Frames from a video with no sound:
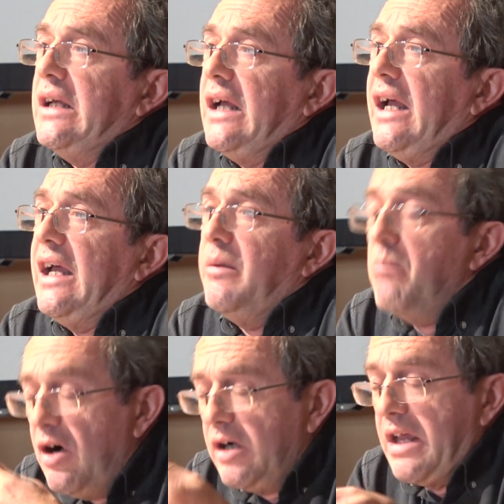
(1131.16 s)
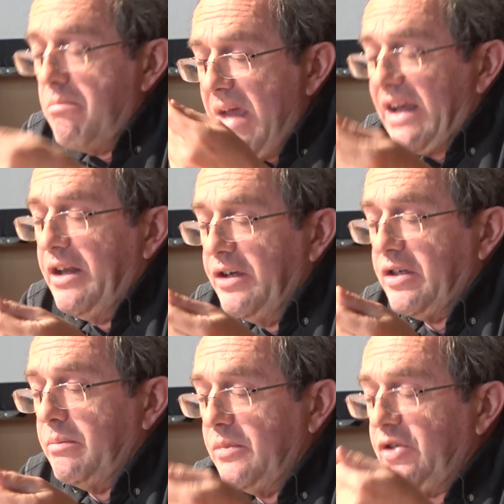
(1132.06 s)
and market
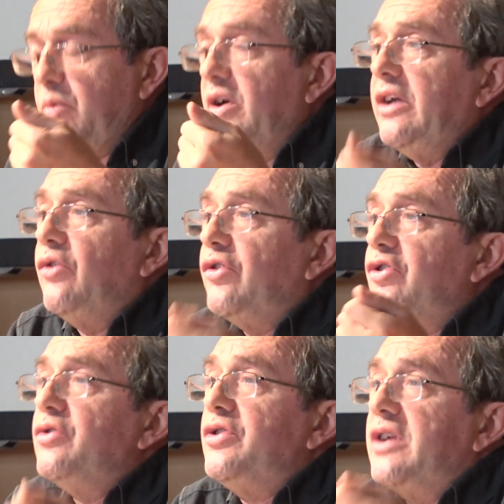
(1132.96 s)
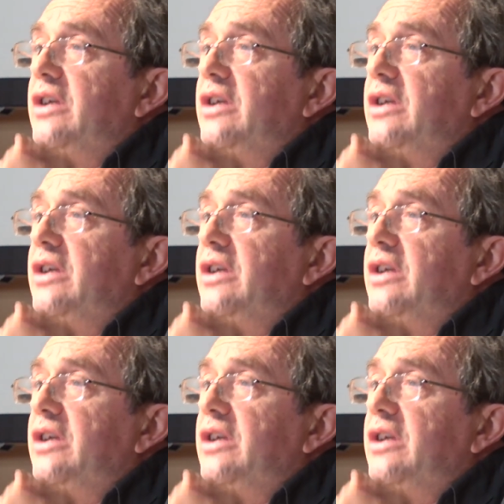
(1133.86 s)
mechanisms were introduced